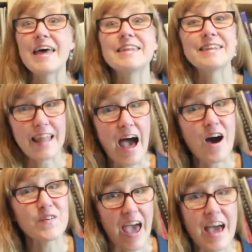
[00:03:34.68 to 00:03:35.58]
and
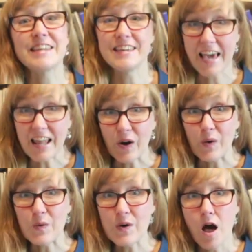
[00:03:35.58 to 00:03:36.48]
loud and
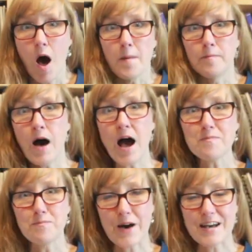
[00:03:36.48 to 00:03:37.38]
yellow, my
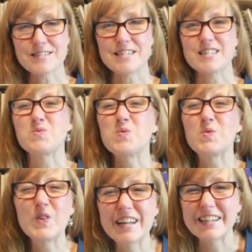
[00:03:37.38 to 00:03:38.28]
bus is
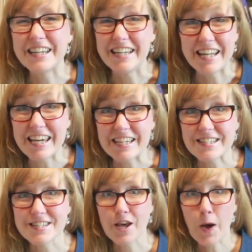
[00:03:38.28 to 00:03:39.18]
really
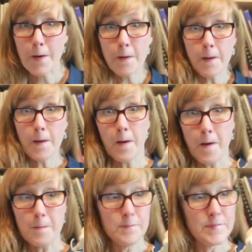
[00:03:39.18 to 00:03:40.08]
neat.
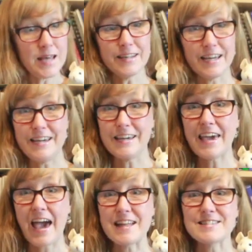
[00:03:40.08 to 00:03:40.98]
Millie
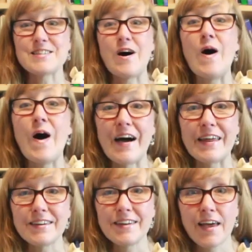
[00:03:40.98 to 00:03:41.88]
gets
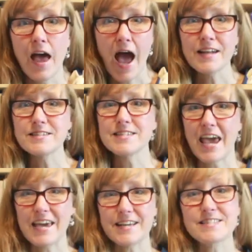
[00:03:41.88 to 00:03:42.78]
on and
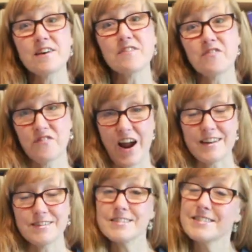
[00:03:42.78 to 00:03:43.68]
takes a
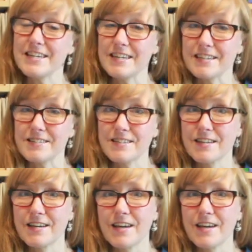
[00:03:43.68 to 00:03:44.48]
front seat.